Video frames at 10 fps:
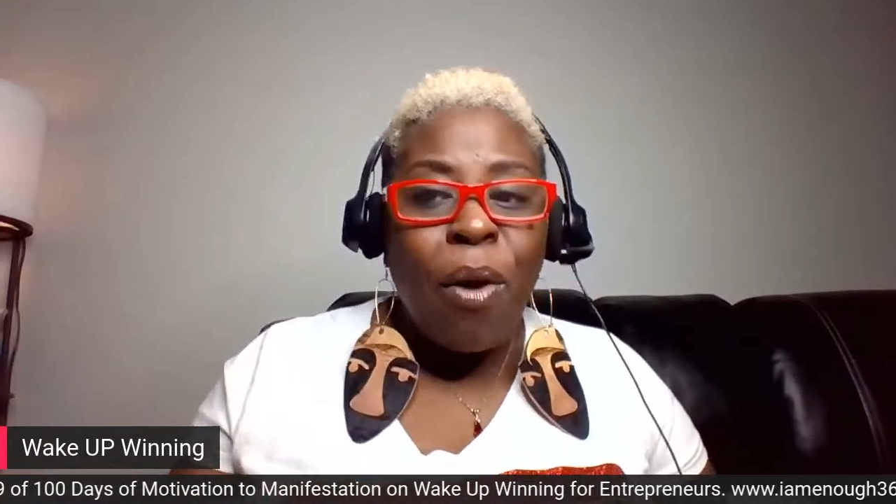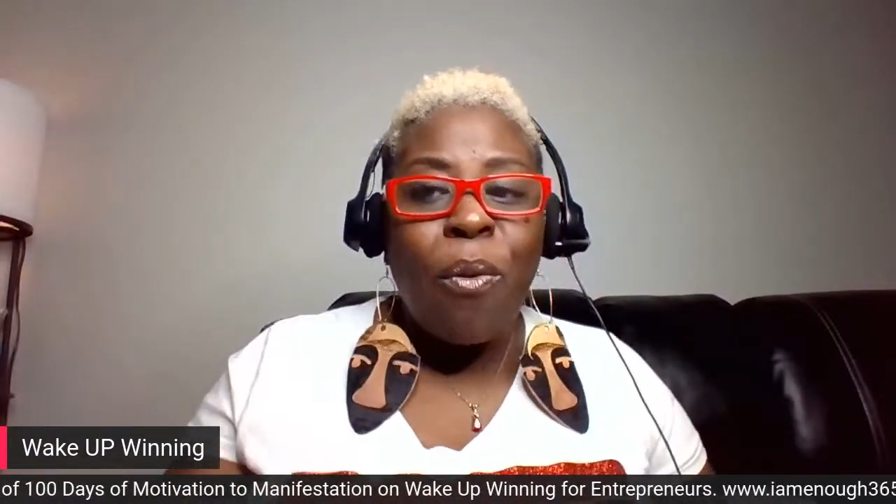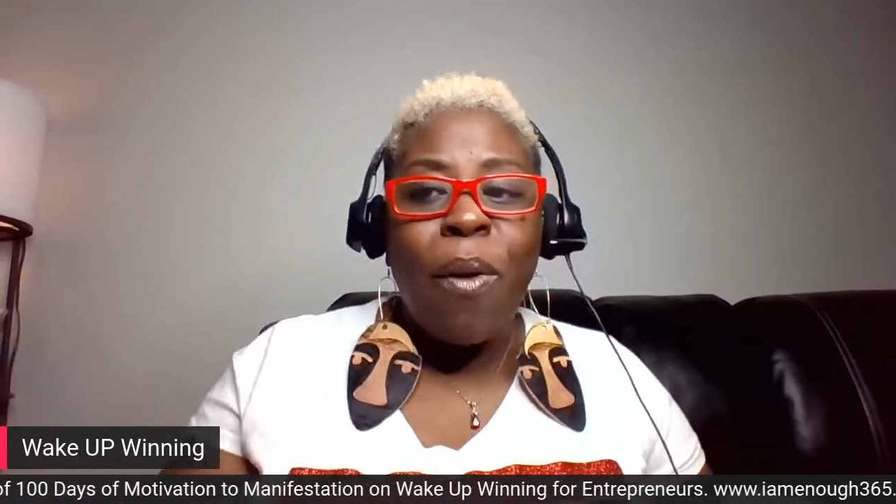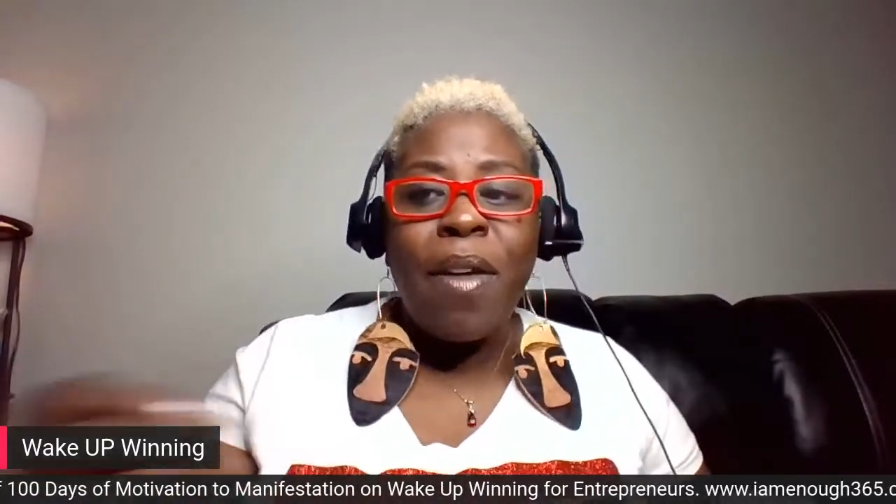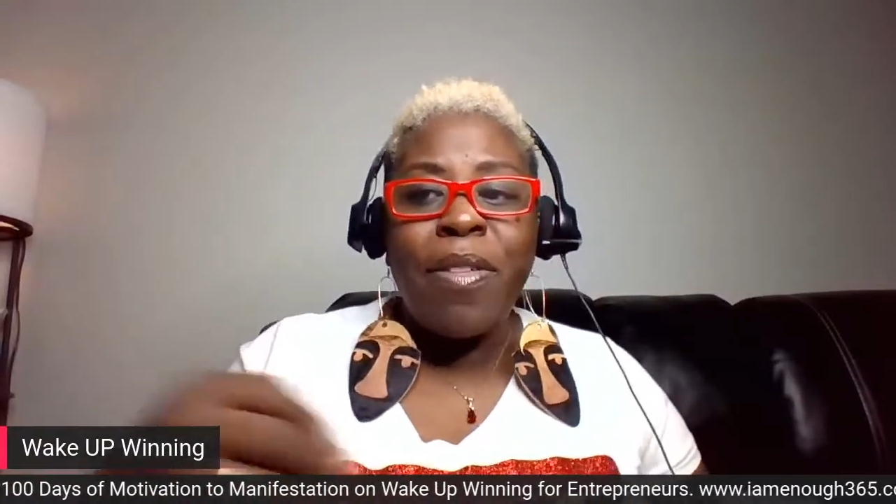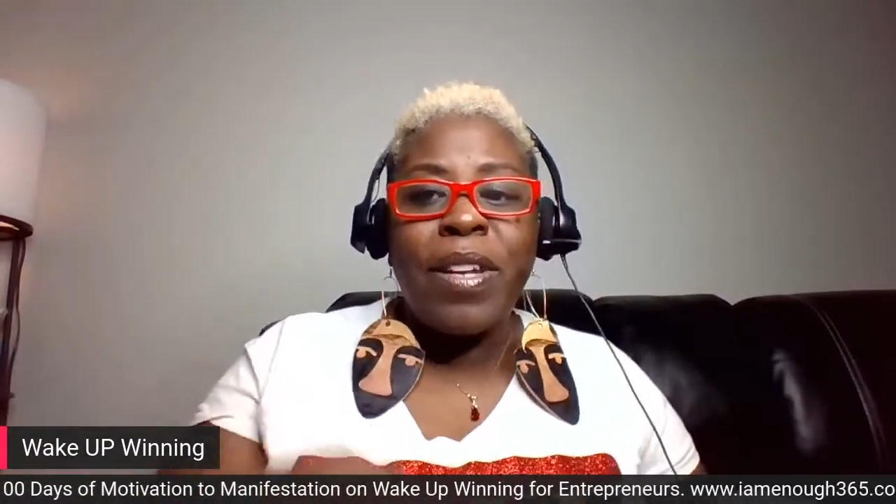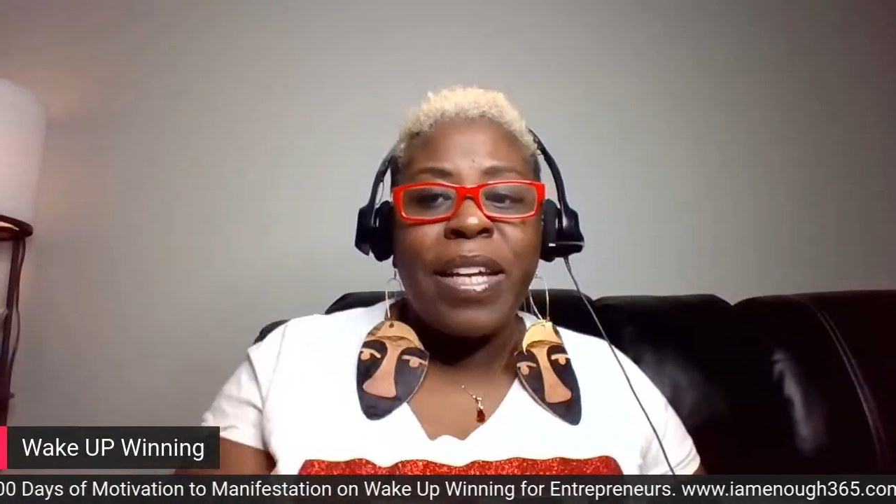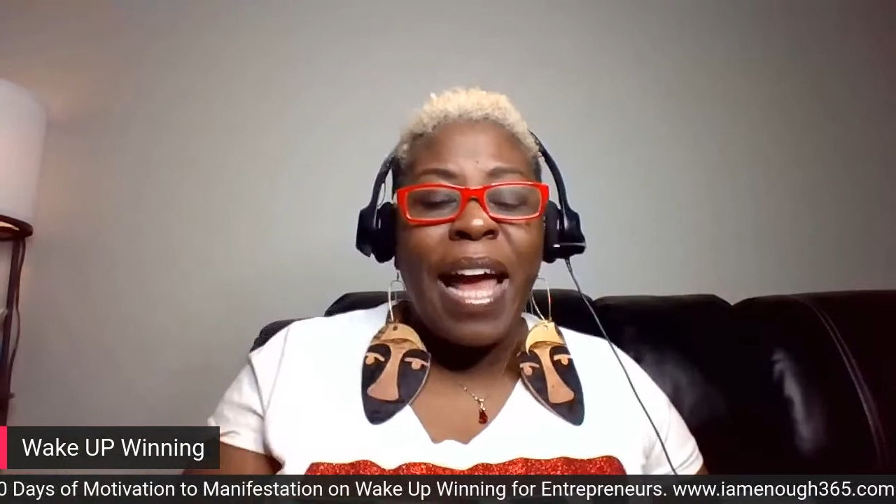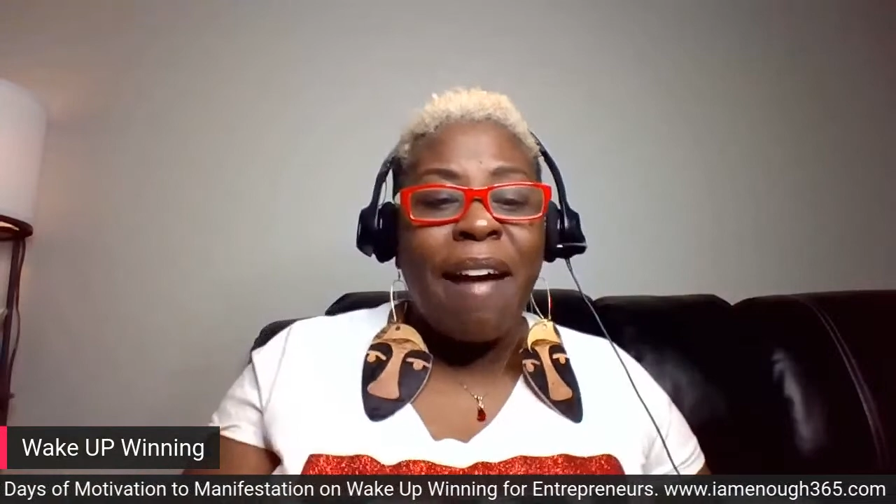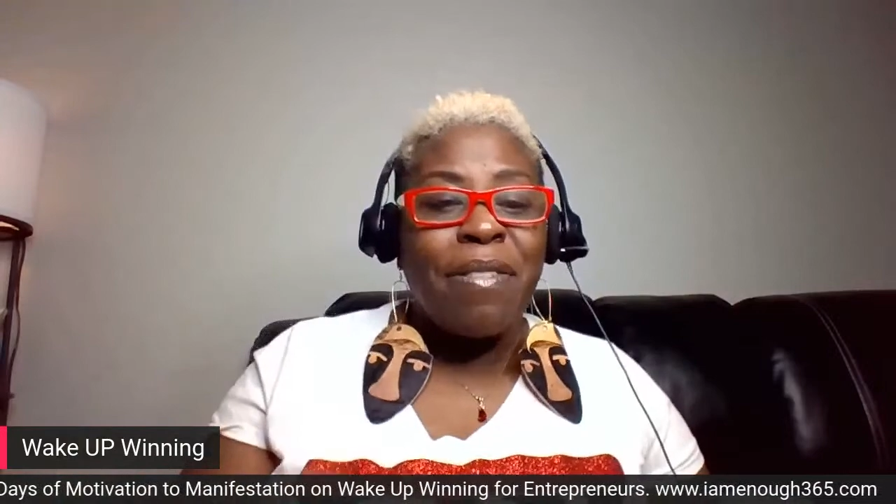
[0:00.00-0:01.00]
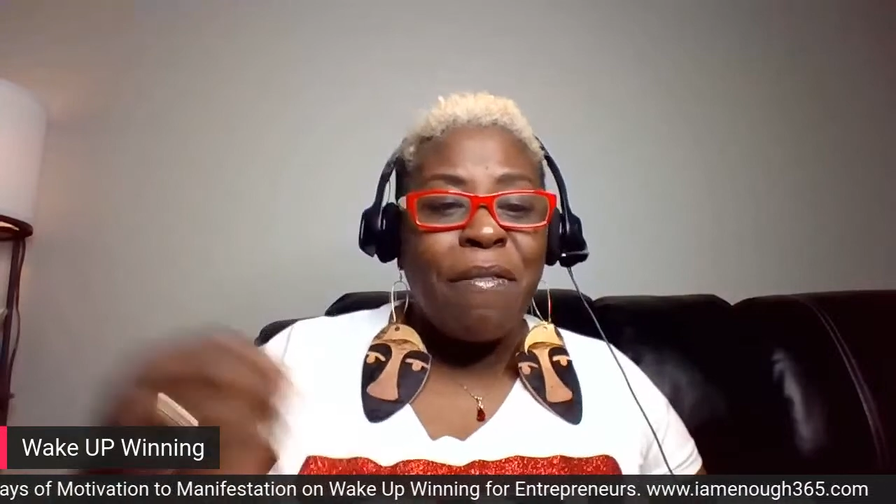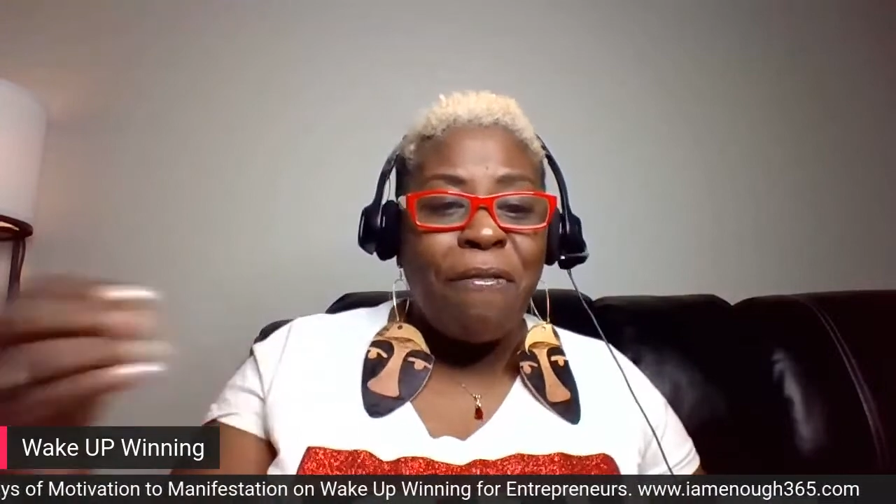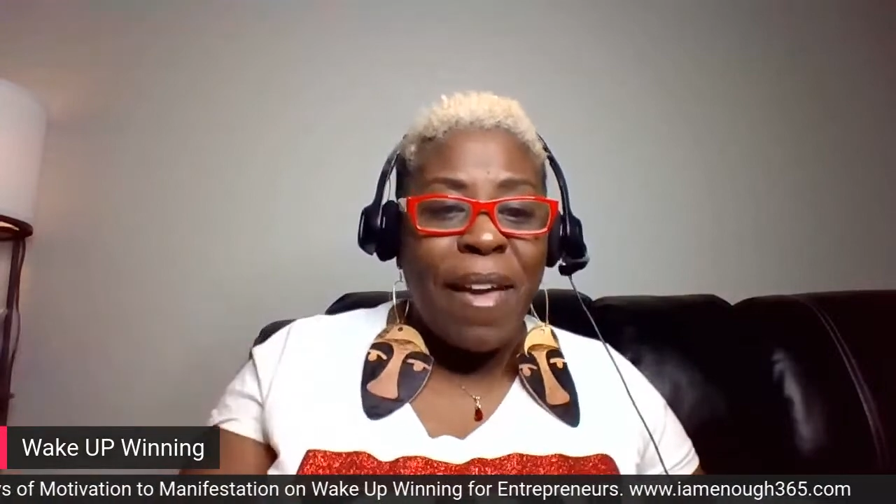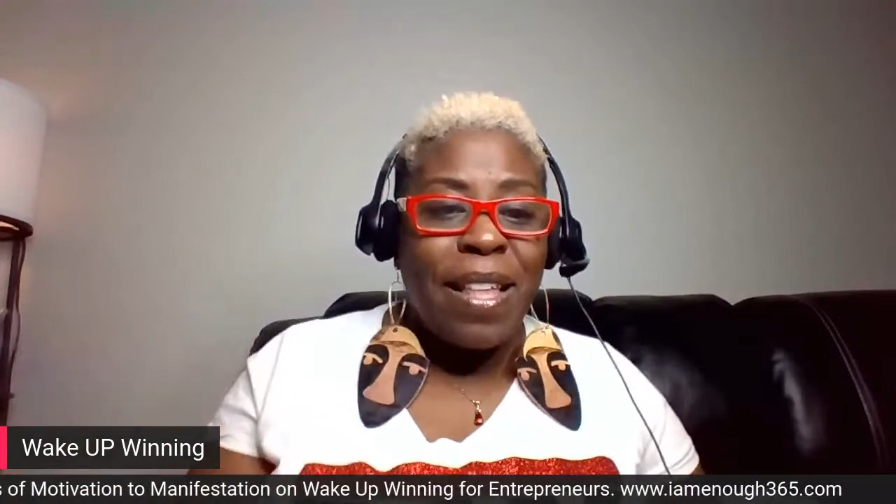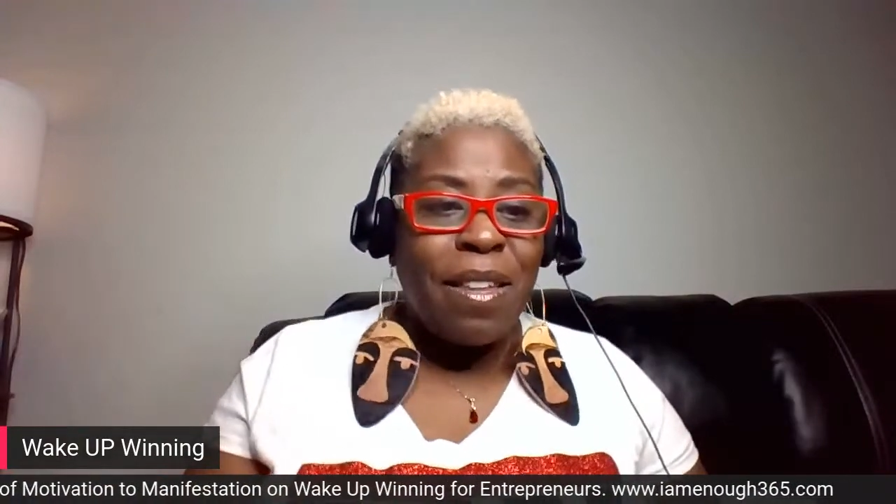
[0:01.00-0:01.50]
rather than have to
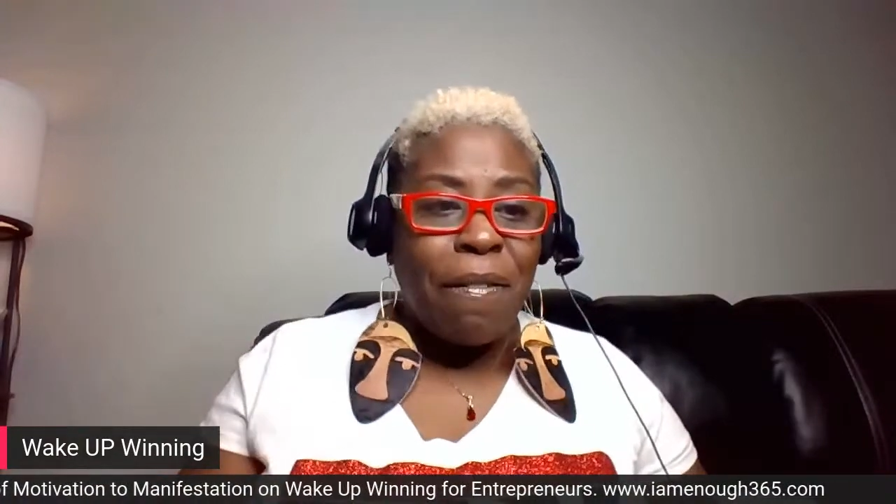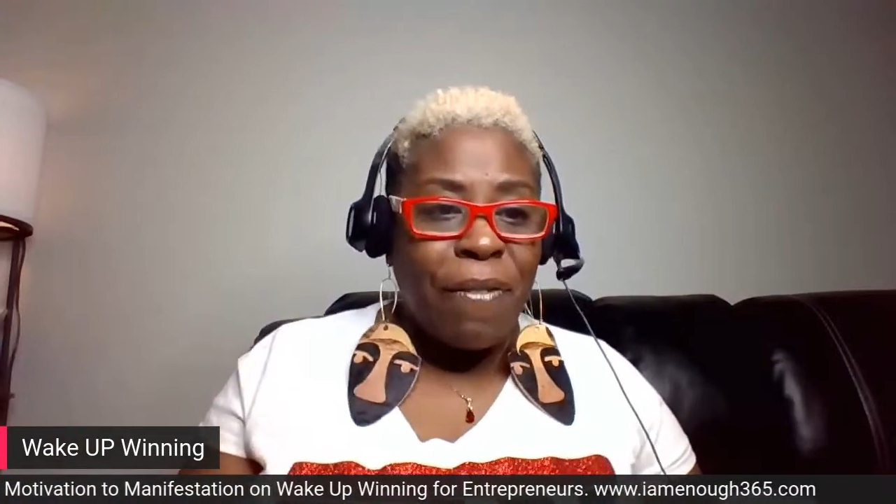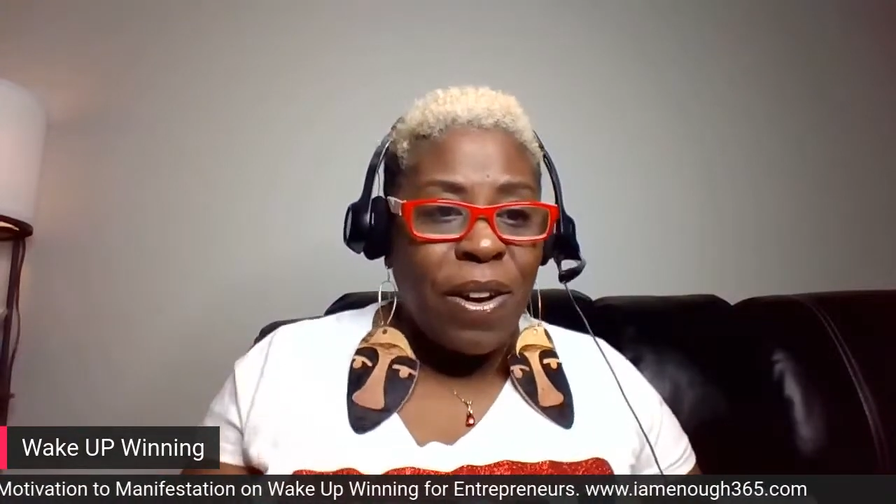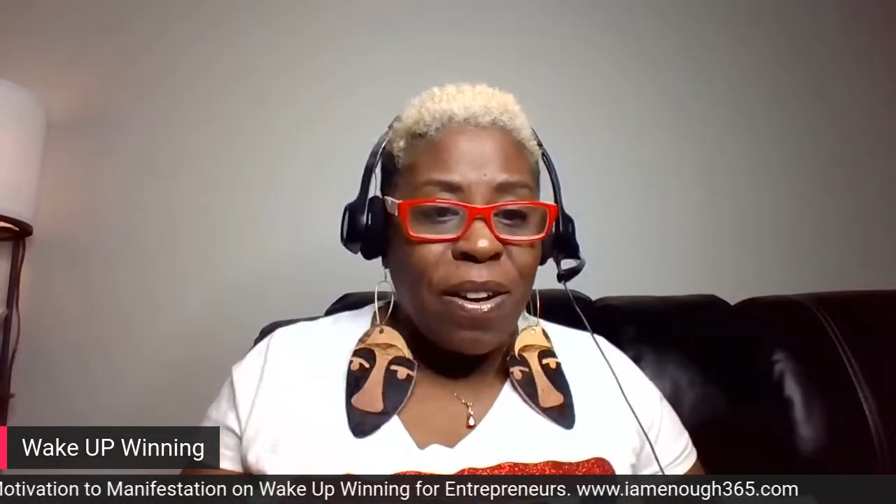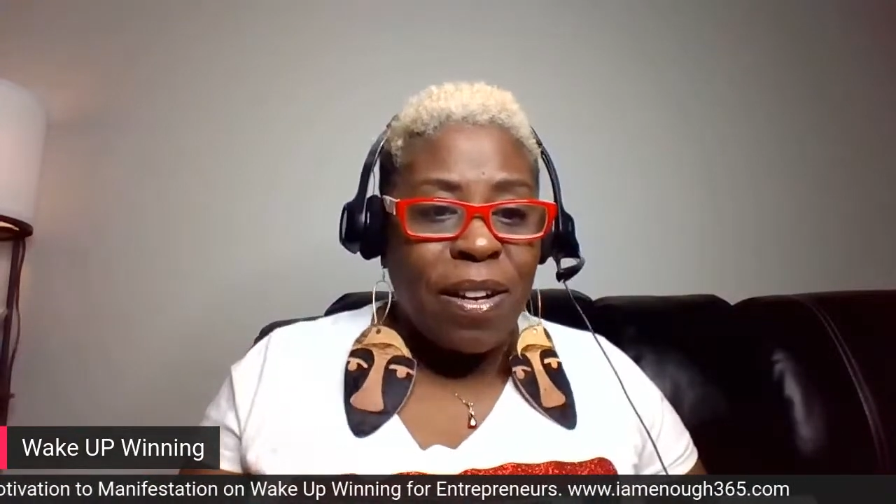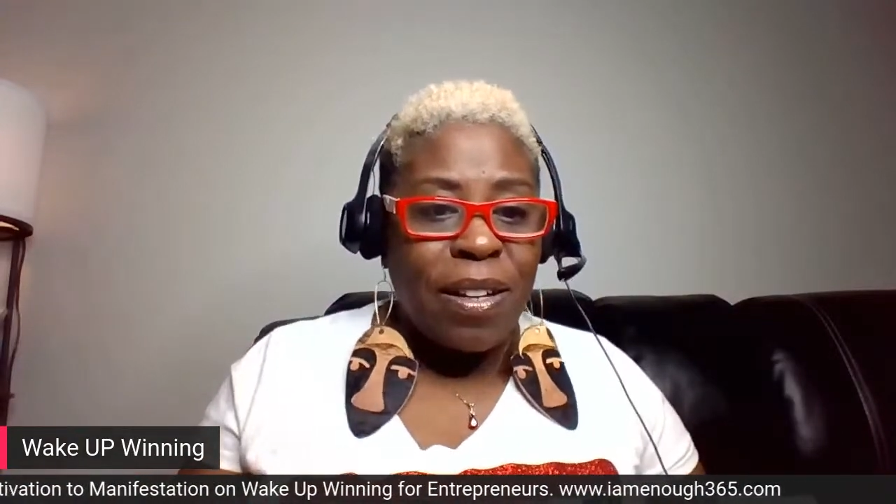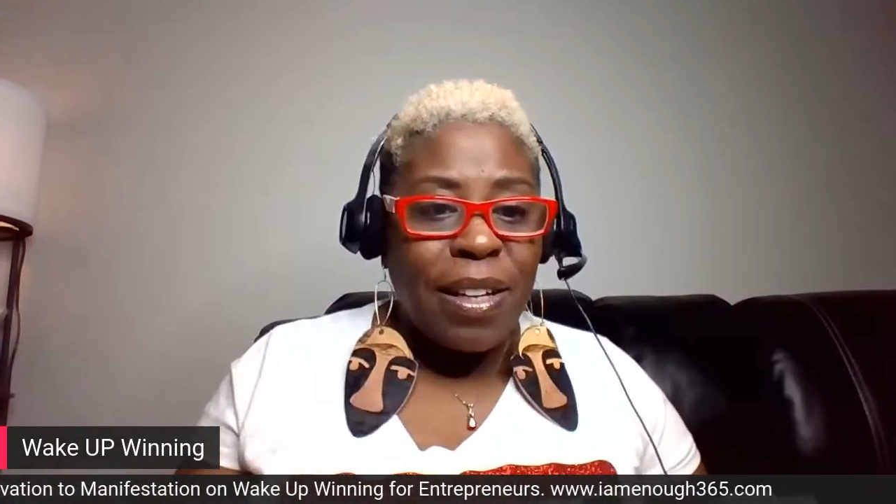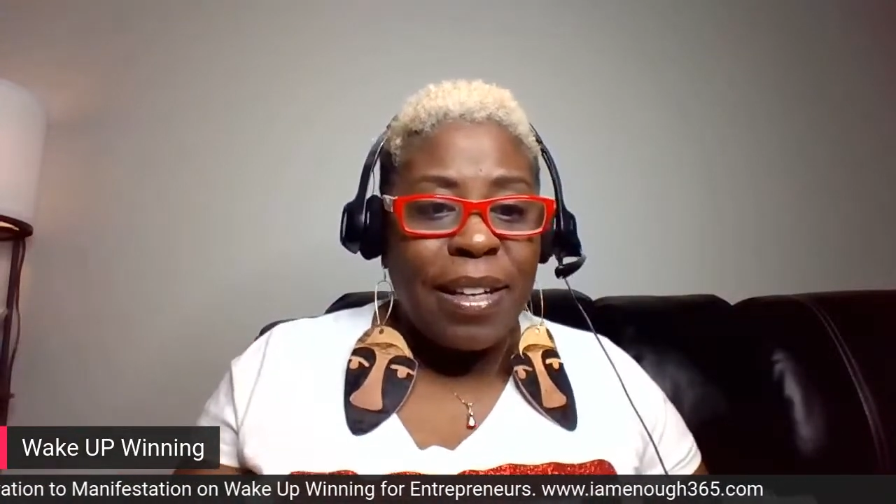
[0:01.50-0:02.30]
fake the funk.